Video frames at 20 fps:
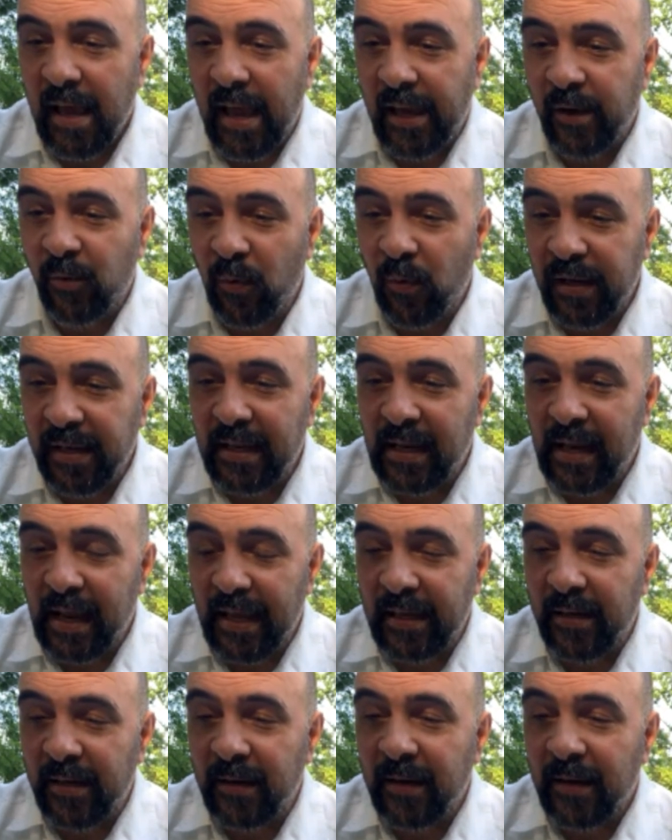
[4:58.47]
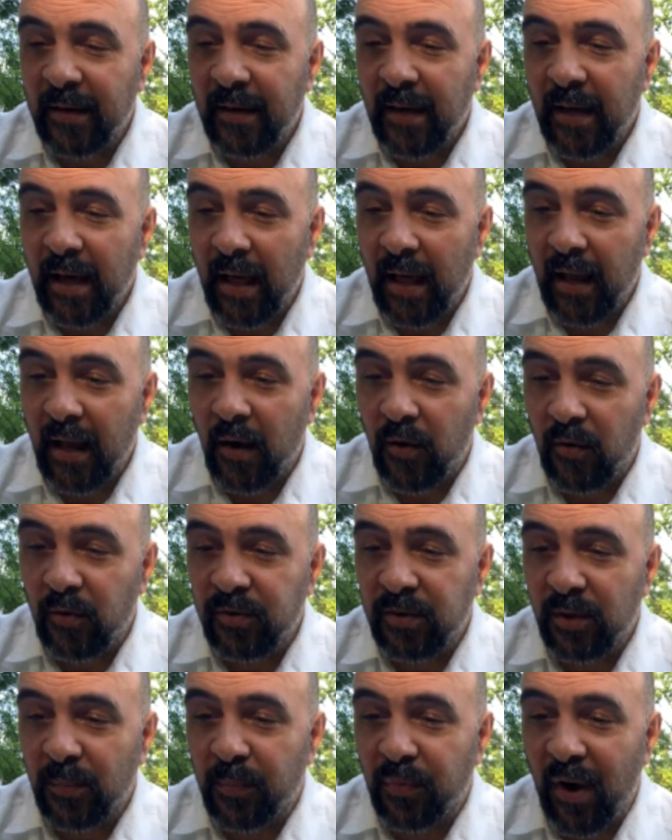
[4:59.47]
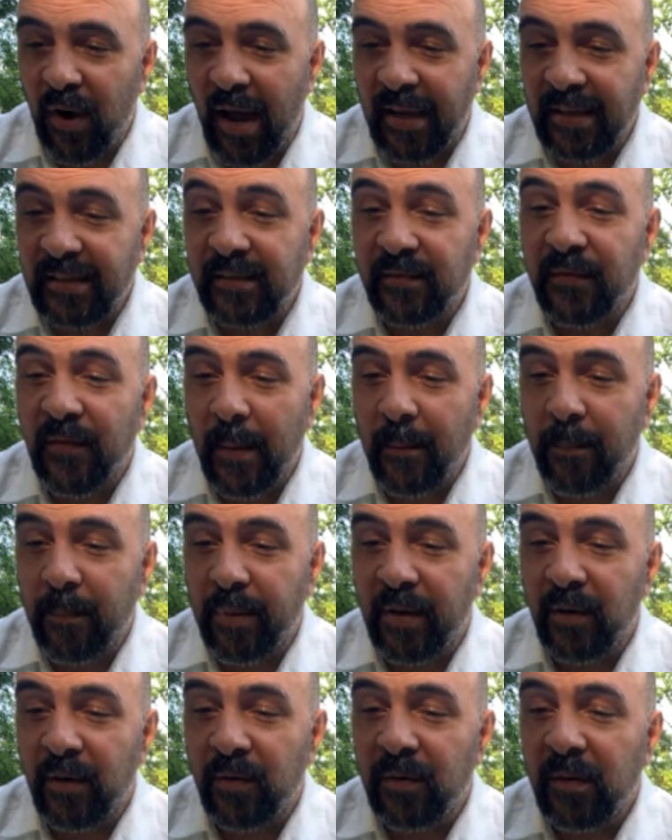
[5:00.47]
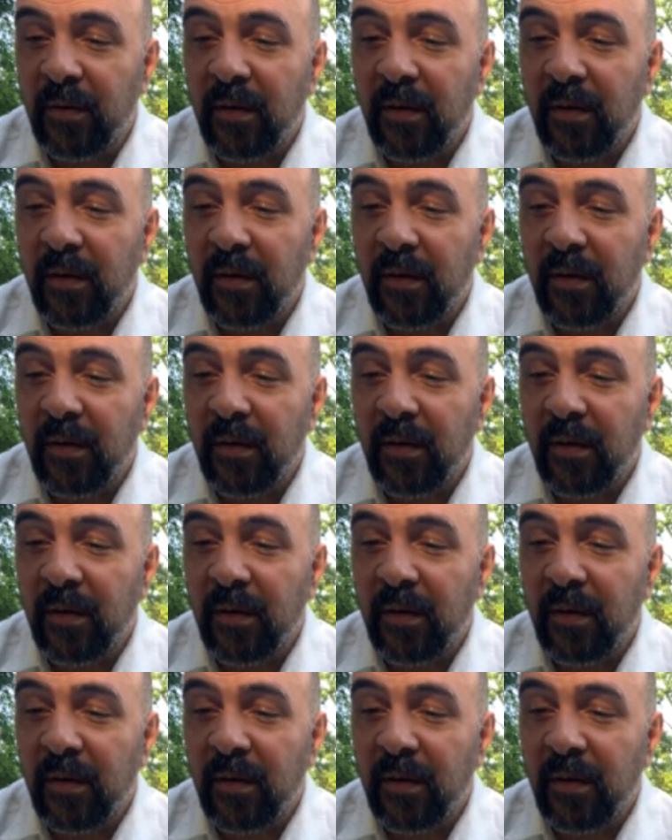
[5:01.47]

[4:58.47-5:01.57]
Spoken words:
A week later, hello, surprise, vet bill.